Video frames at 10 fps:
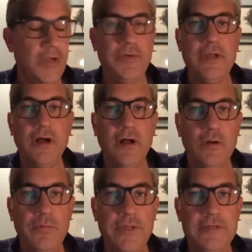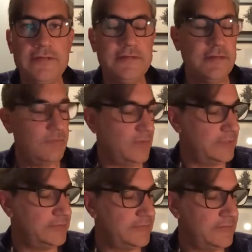We always
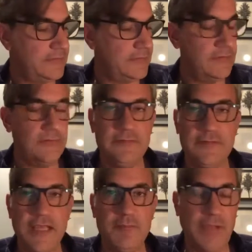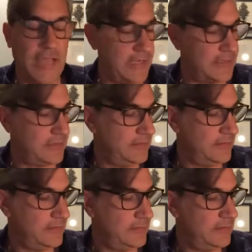want to get back,
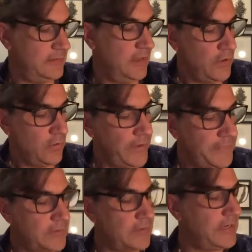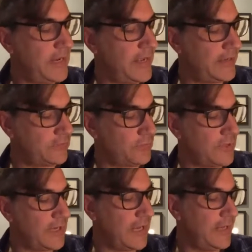whether or not we're
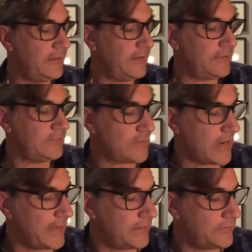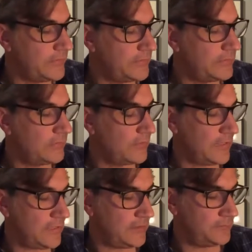hailing childhood
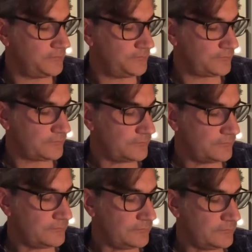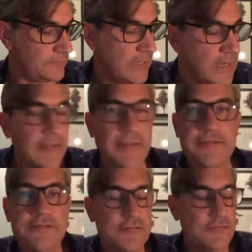green like
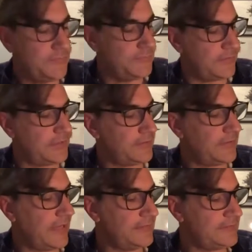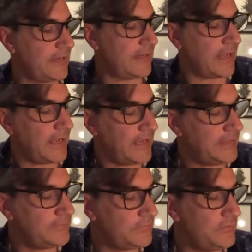the student in her essay,
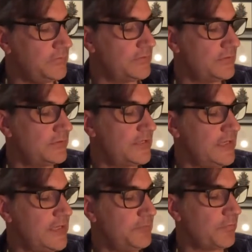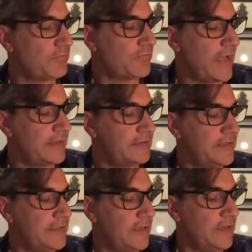I too could keep
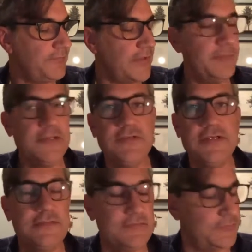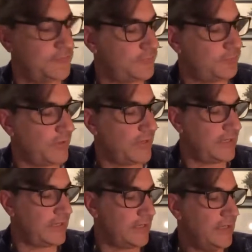rattling off images of
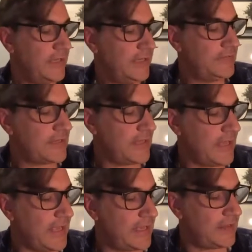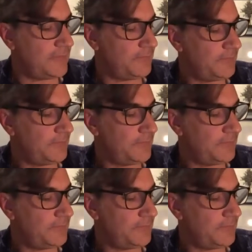spring and decay.